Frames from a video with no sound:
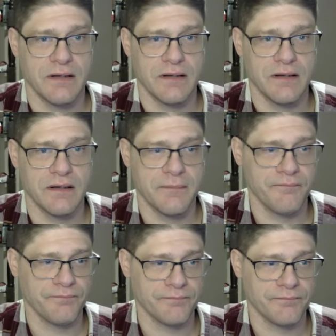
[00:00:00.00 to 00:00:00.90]

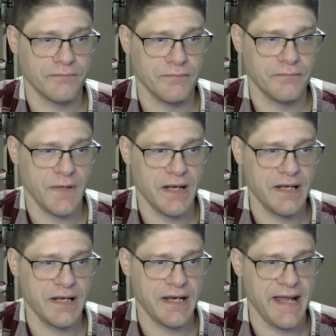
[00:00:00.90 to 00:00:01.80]
um, I
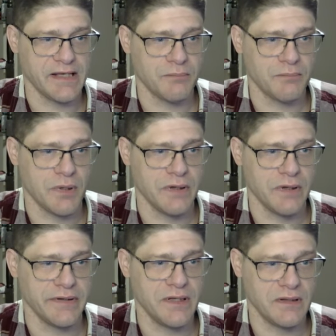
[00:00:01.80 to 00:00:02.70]
got a hanging pawn
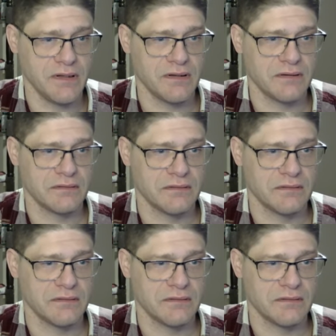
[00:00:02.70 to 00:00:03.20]
here.